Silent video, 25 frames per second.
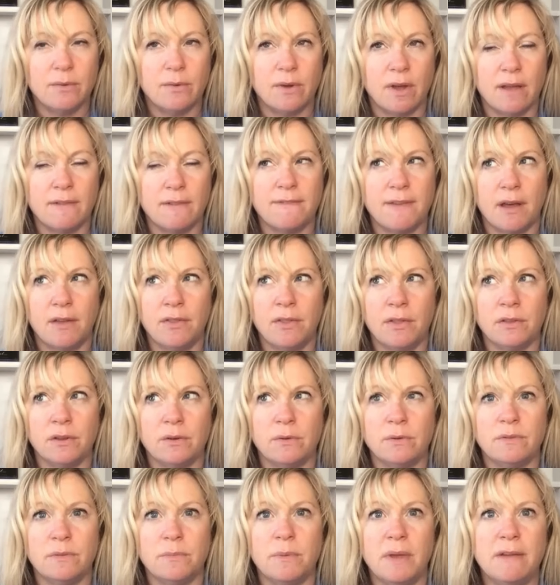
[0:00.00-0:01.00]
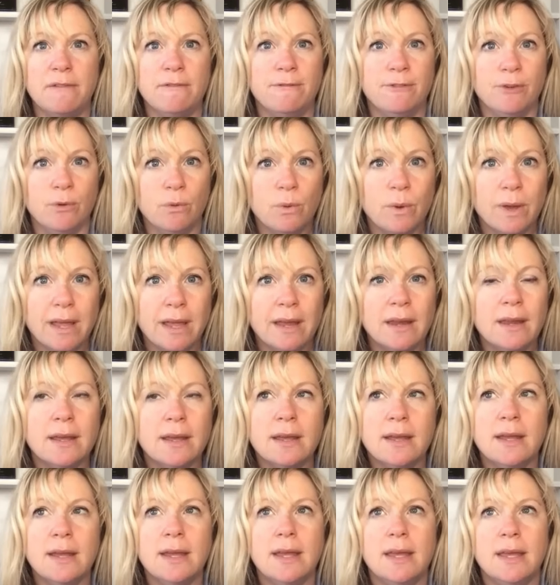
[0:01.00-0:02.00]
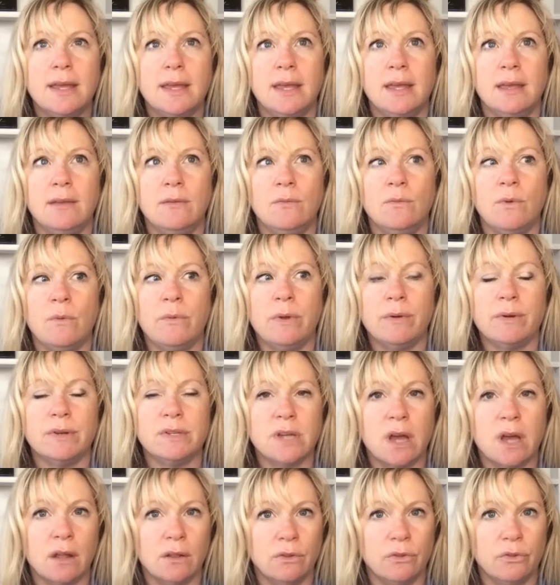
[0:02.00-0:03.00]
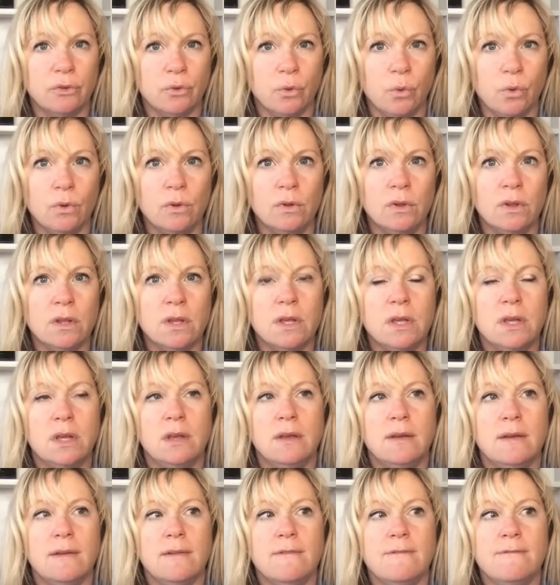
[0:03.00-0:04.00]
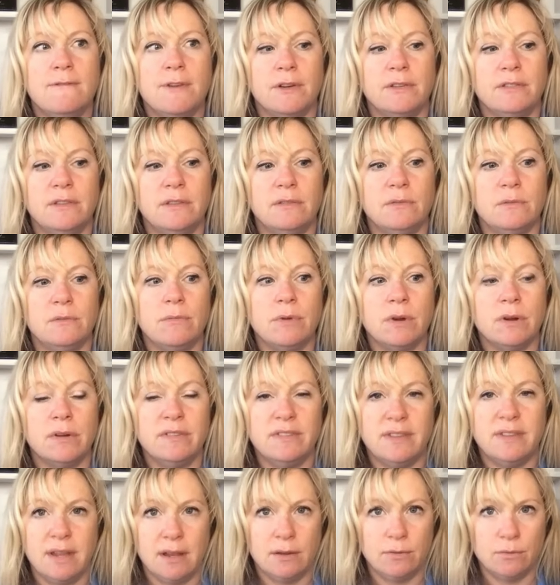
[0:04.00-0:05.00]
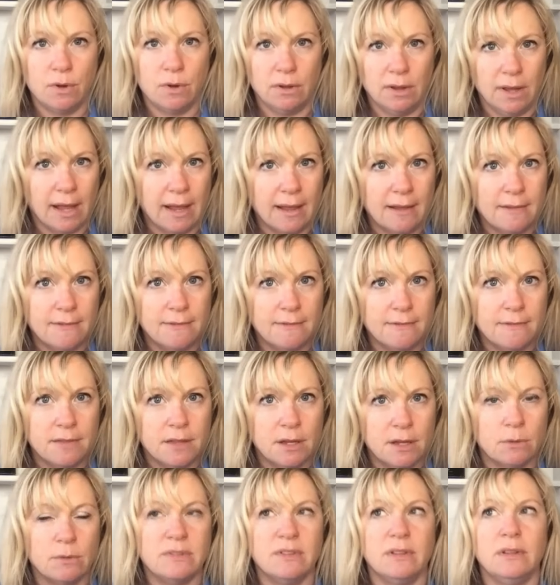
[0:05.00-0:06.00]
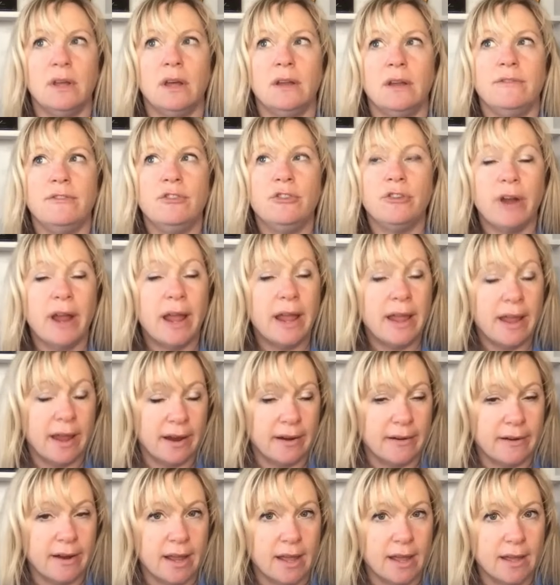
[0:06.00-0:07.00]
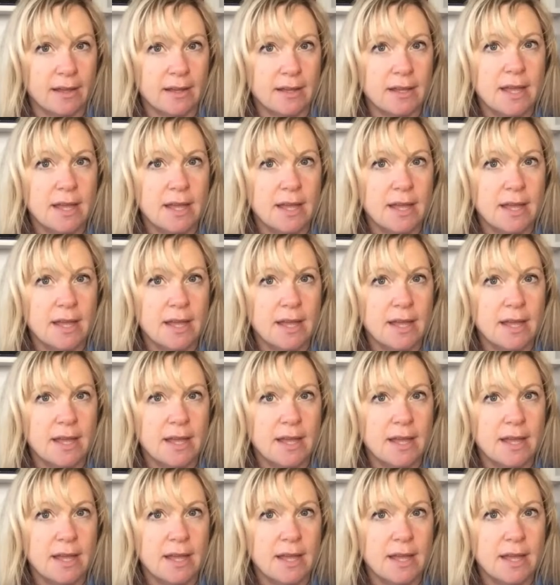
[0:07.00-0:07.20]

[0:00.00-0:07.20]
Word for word: I found that there was a big void in what we were taught in school versus what we were seeing in real life. There was a lot of gray area.